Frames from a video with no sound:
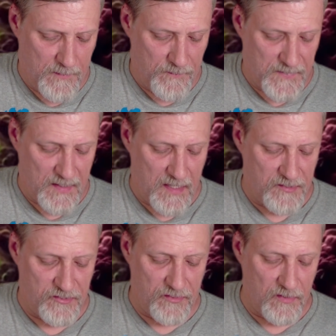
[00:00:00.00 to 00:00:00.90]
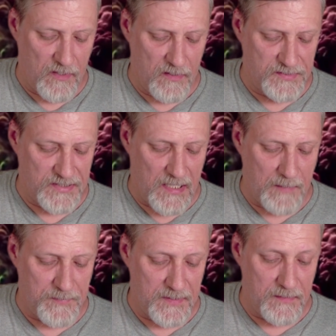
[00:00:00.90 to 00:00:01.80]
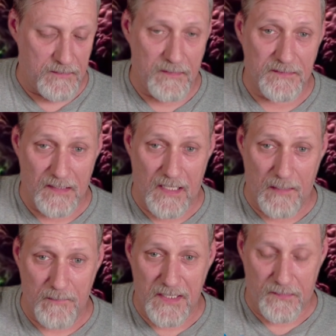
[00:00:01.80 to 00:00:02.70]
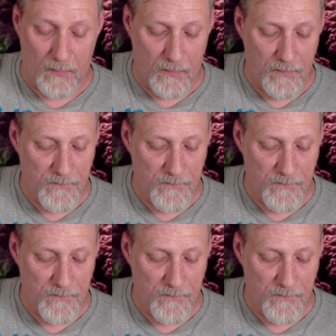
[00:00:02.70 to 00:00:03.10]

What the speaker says: They sure are sloppy. There's a lot of meat though.